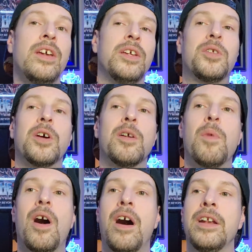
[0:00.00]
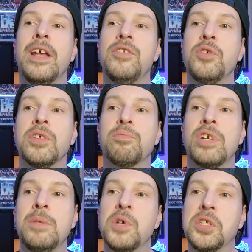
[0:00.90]
You turn them on and you can
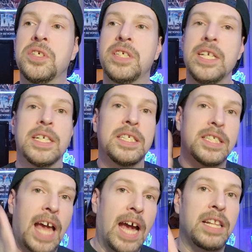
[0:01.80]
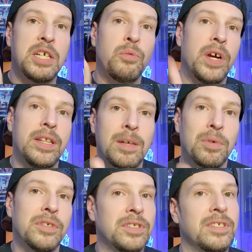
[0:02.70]
pretty much see exactly when the
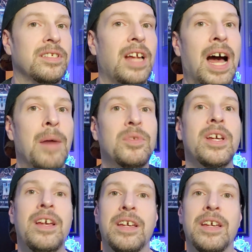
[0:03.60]
person stopped.